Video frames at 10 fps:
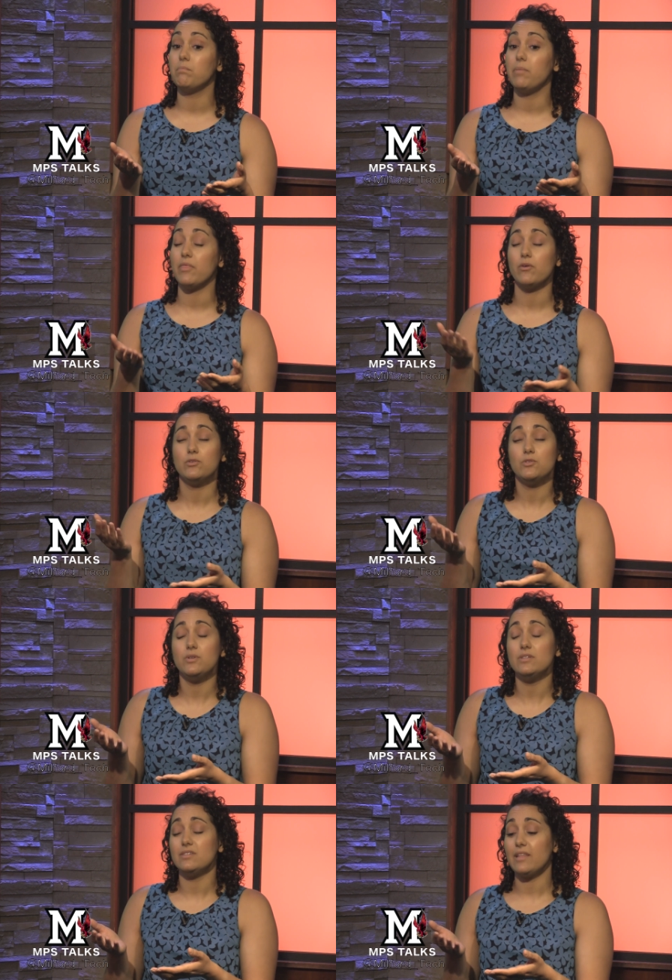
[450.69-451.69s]
but those
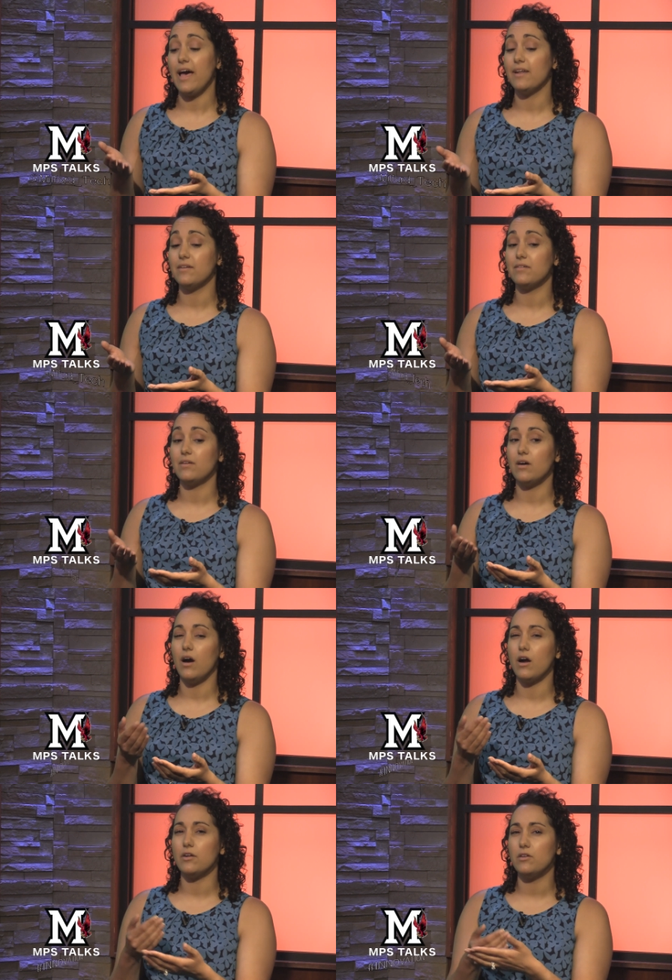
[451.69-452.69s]
students that
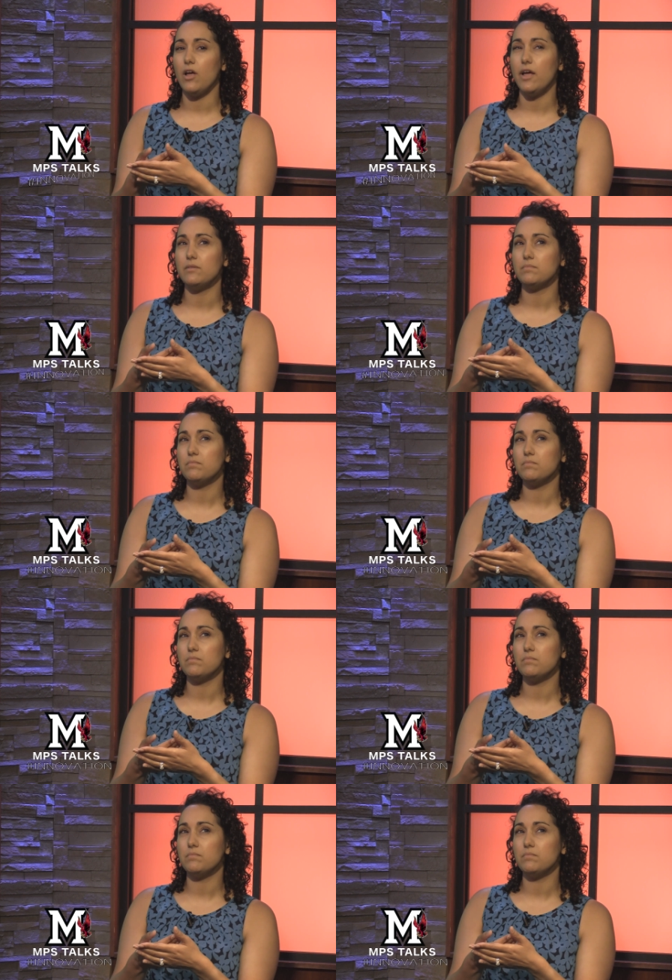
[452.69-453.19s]
are not